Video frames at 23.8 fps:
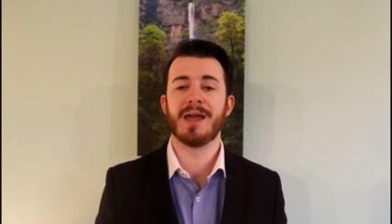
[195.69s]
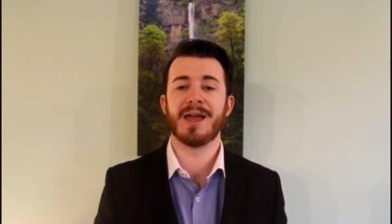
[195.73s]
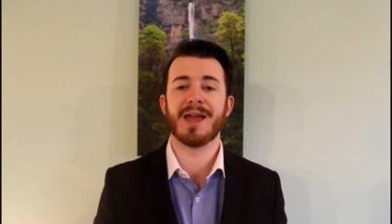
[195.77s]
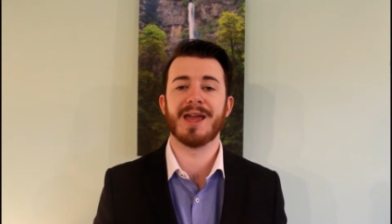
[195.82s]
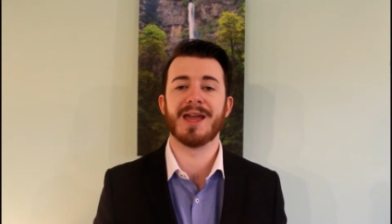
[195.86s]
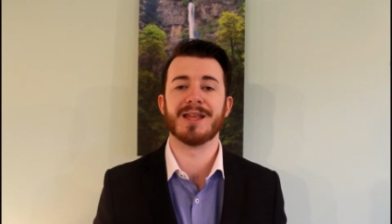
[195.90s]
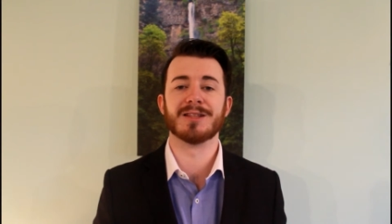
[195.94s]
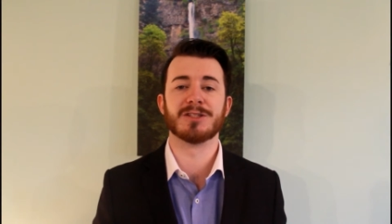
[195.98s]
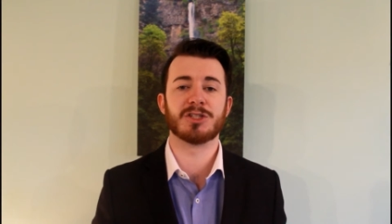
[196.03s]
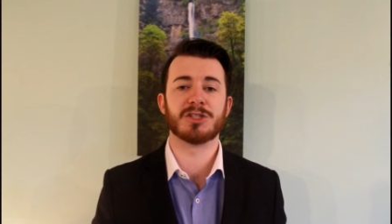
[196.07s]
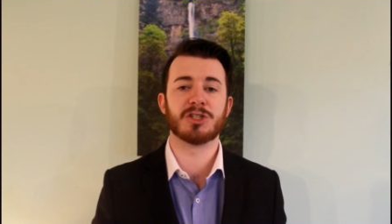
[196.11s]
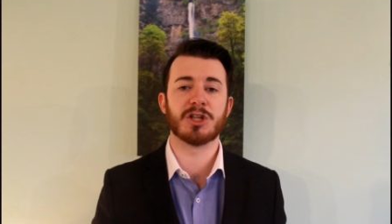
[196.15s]

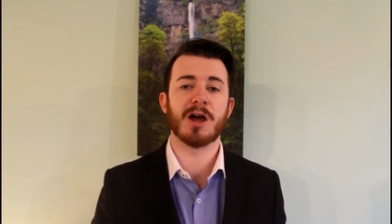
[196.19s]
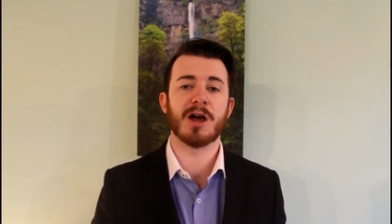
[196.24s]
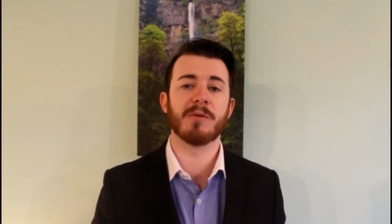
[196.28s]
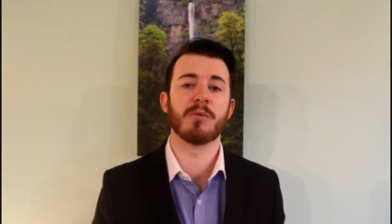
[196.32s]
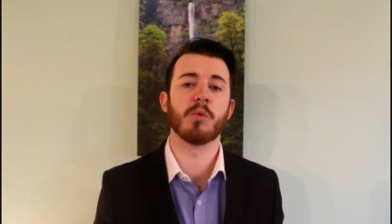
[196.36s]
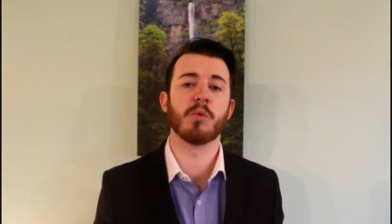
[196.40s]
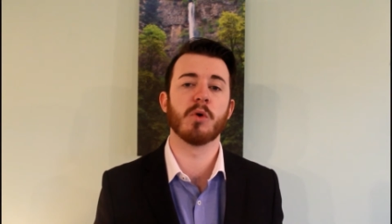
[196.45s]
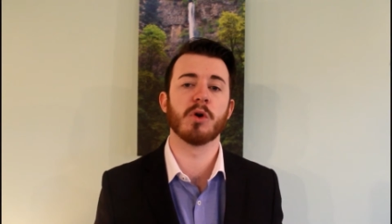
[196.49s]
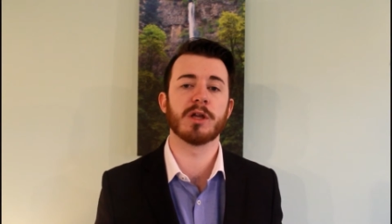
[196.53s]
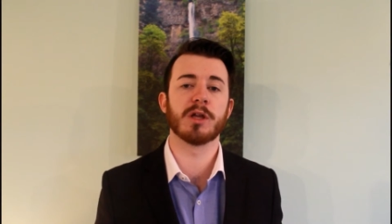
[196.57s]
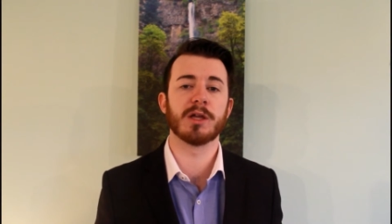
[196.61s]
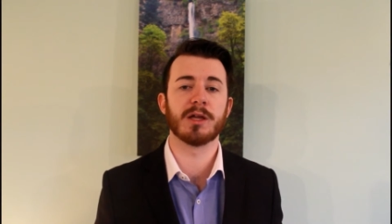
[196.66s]
and stop
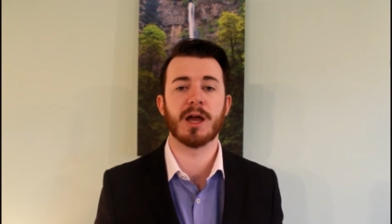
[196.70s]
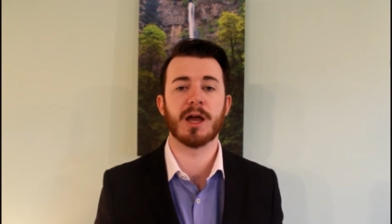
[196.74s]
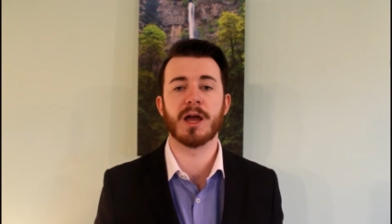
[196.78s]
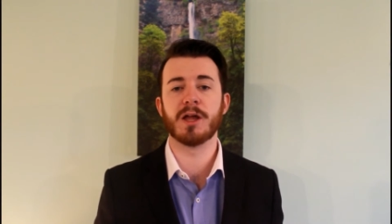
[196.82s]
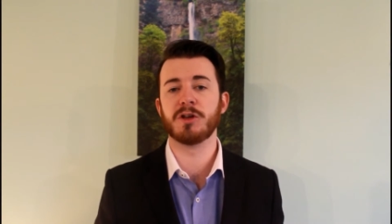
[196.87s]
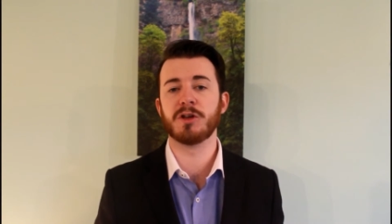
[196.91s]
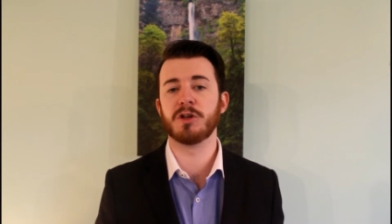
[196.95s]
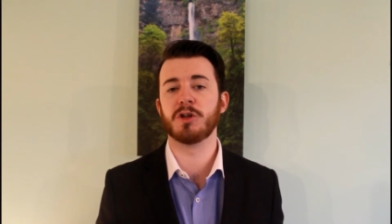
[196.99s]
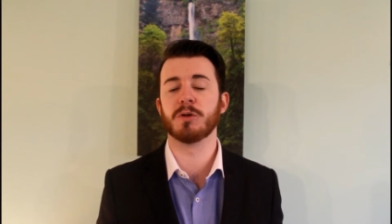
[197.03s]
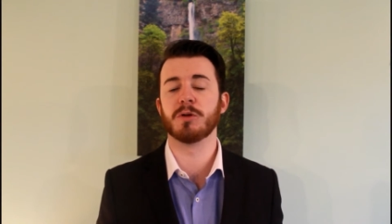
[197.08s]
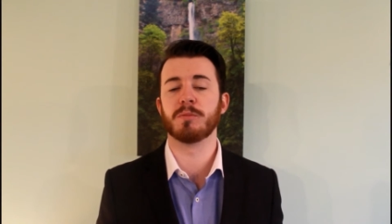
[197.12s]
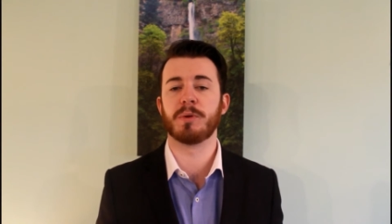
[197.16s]
working
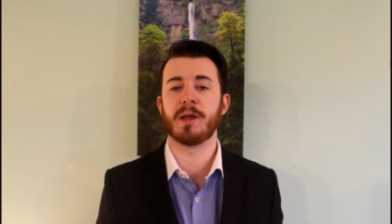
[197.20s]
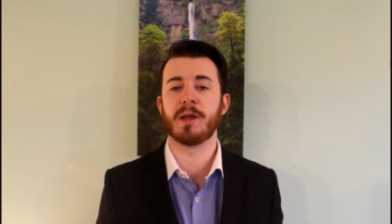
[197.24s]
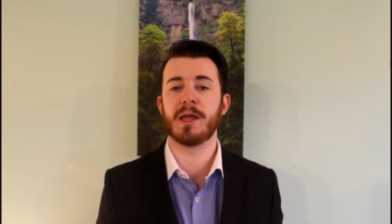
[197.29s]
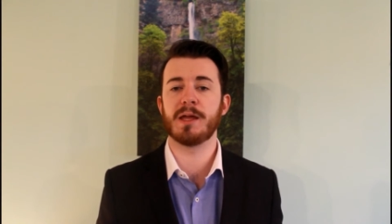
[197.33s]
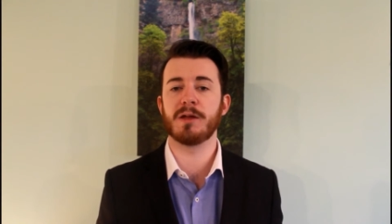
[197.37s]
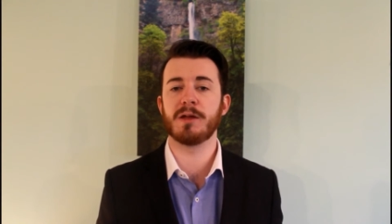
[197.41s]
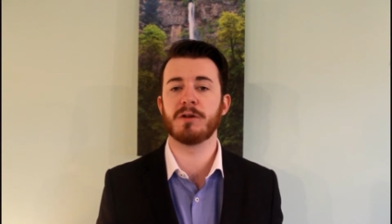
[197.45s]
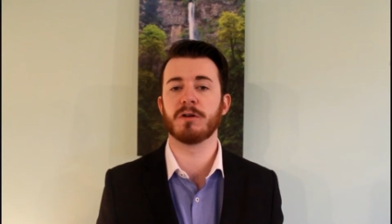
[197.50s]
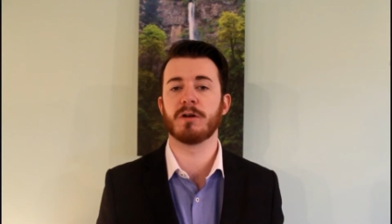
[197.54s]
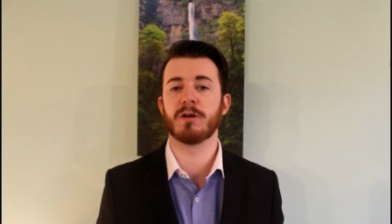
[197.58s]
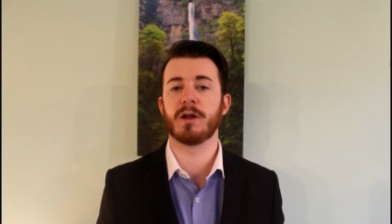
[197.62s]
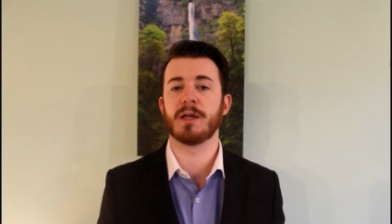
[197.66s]
under your
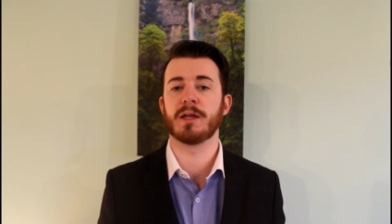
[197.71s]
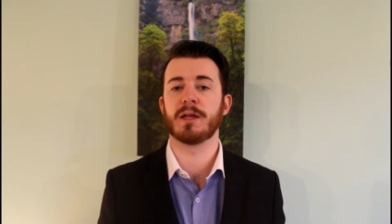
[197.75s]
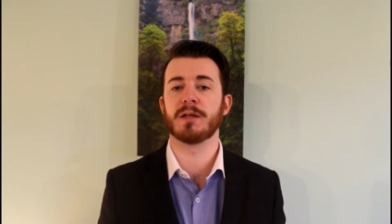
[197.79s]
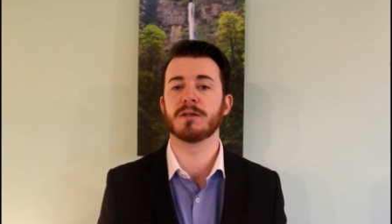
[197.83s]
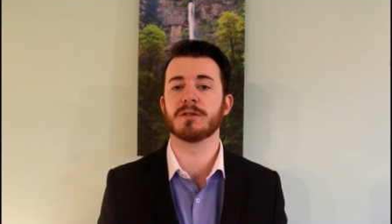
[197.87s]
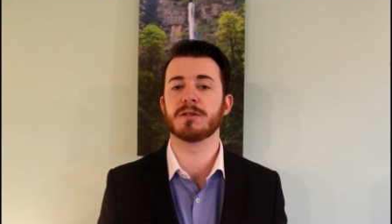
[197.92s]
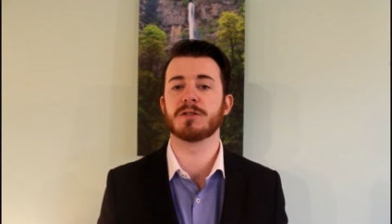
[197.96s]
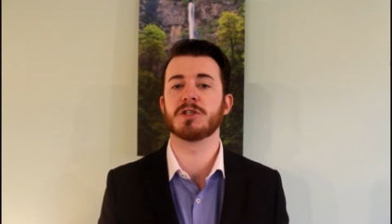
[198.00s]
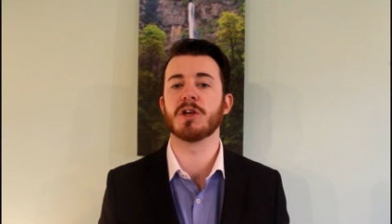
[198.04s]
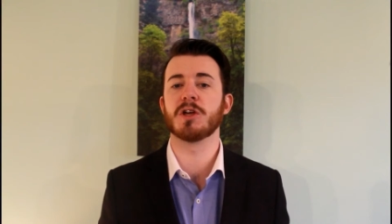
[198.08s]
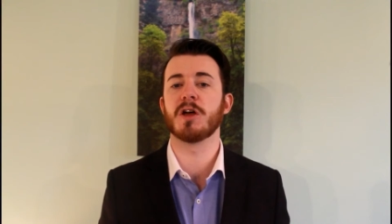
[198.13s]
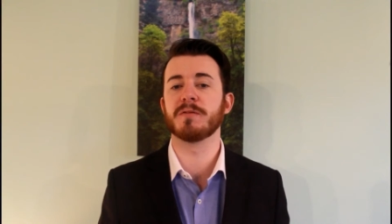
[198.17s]
pay
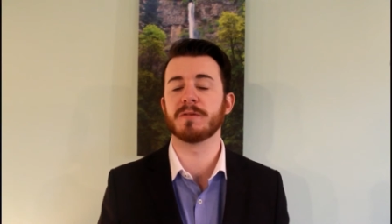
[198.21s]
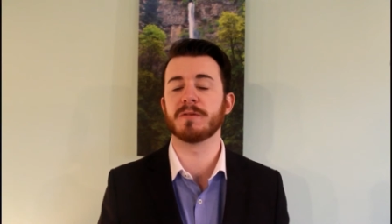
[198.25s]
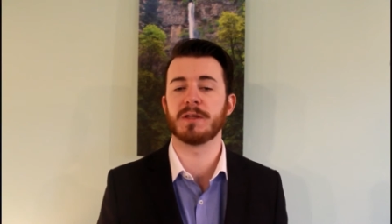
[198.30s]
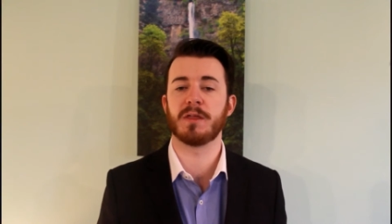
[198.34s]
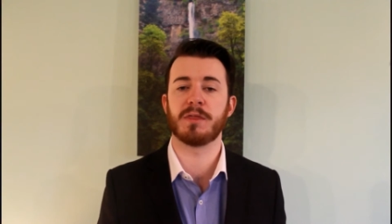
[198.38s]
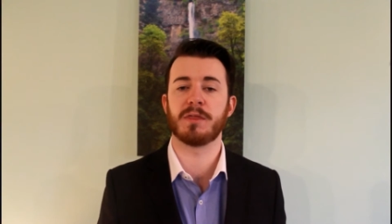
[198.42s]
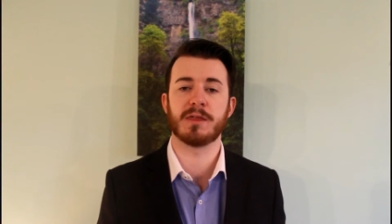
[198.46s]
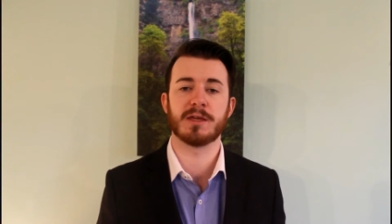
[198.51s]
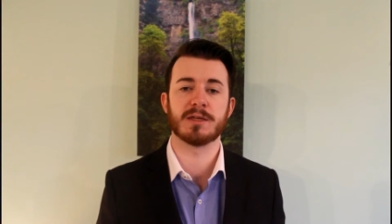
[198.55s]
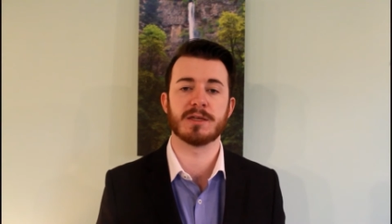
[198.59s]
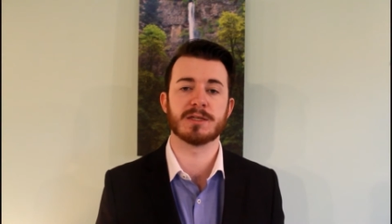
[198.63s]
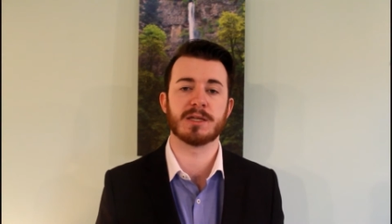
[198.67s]
grade, solving
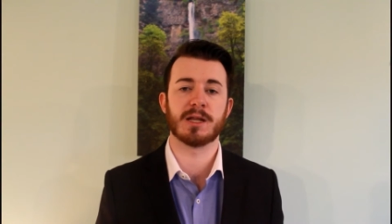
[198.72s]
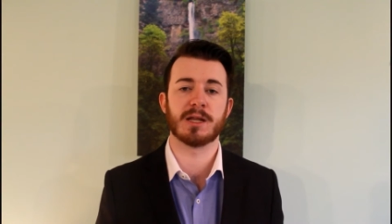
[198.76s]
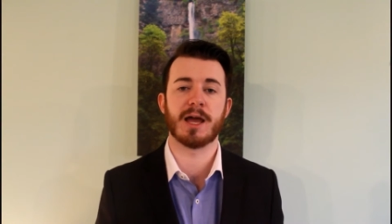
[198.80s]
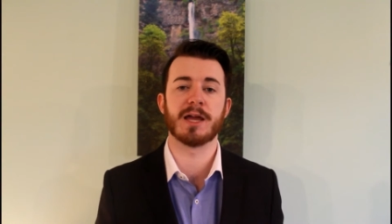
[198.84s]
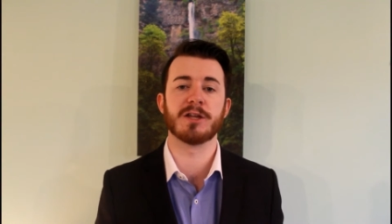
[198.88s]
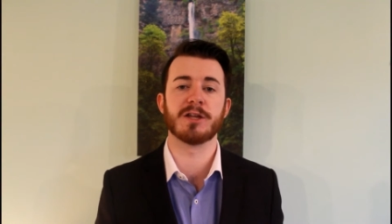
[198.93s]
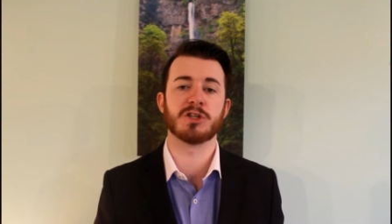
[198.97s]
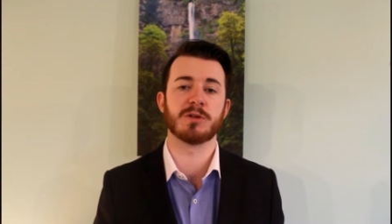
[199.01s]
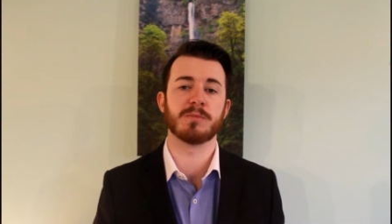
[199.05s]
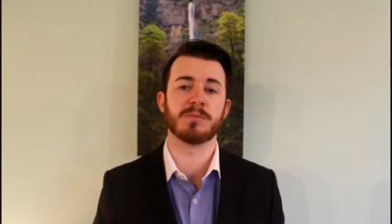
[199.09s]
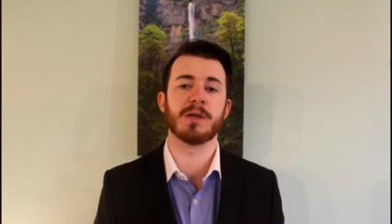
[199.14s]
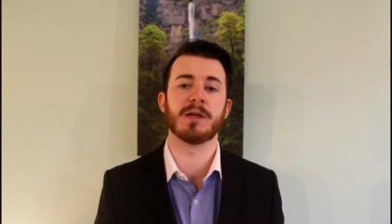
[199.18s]
things that I
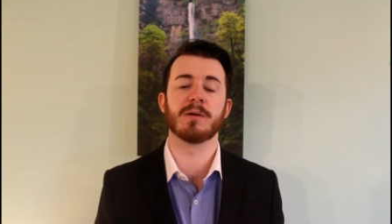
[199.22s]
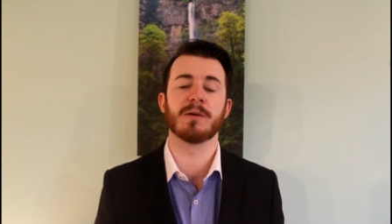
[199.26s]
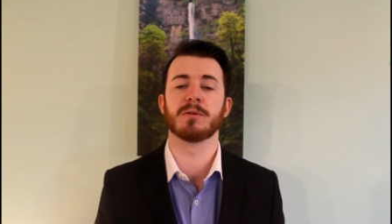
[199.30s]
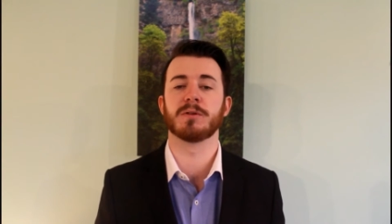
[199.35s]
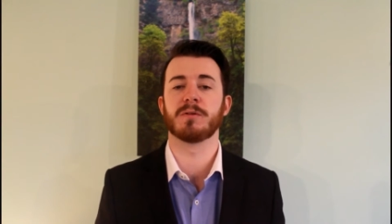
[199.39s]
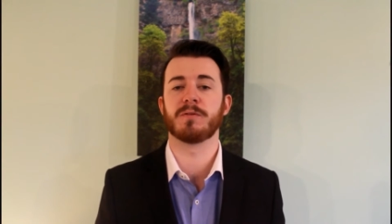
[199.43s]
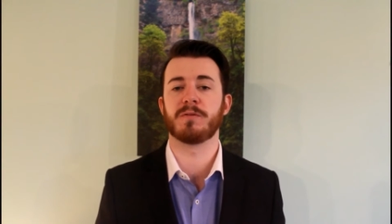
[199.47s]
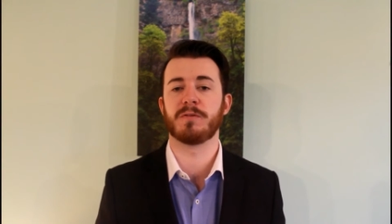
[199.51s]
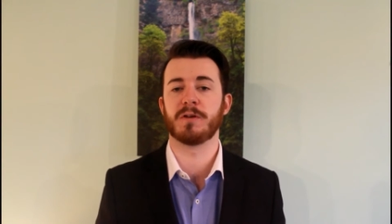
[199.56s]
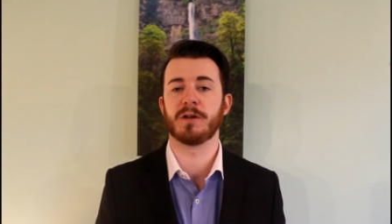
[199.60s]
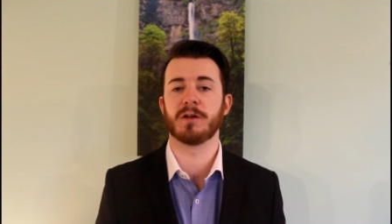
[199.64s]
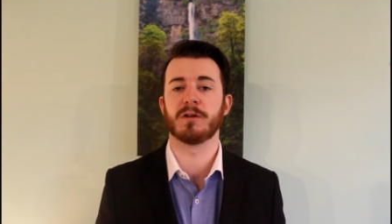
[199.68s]
should be able
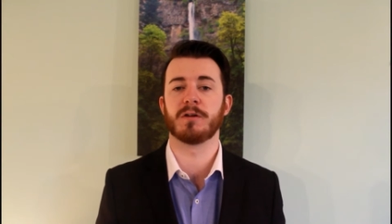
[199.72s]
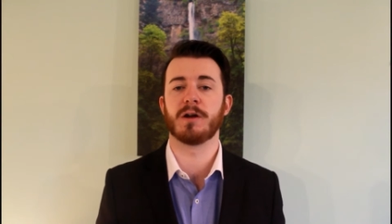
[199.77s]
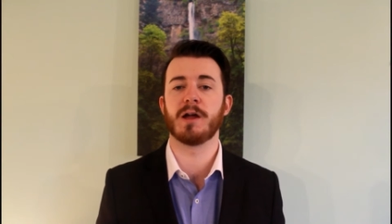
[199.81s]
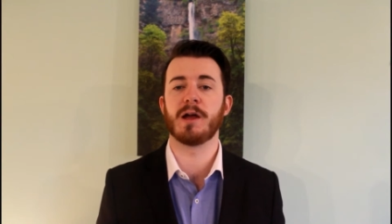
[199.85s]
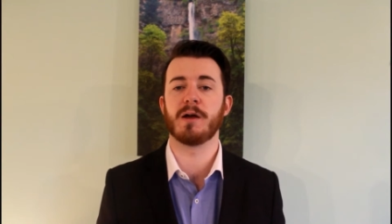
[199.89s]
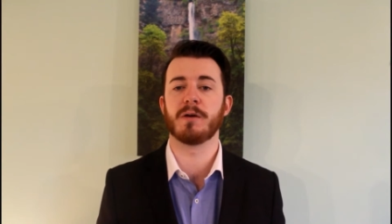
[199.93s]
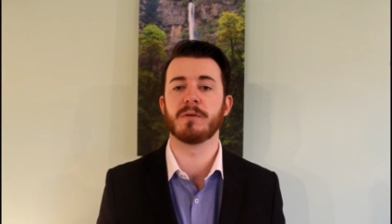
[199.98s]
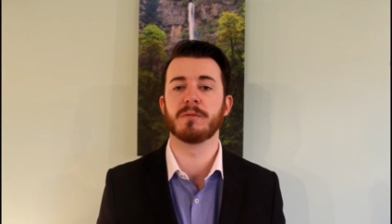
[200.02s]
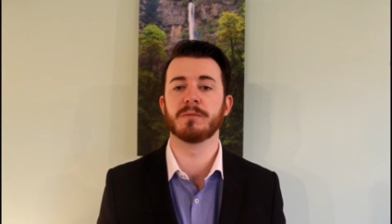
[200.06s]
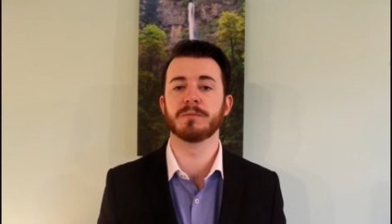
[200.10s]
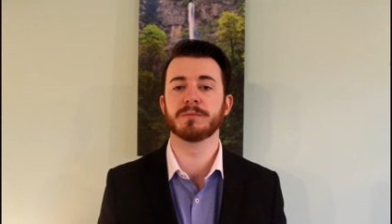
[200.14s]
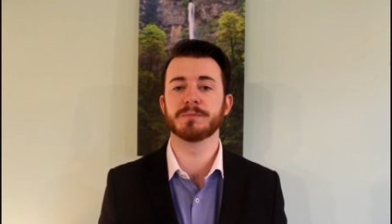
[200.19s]
to figure
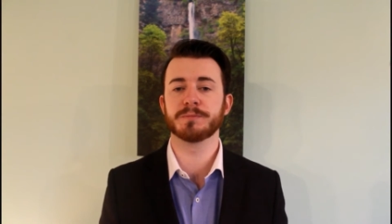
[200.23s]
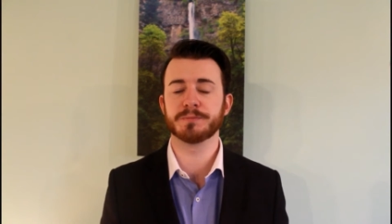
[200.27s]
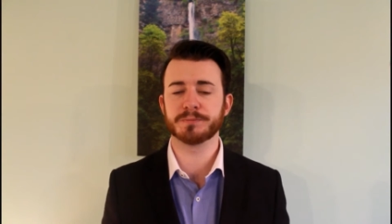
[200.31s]
out.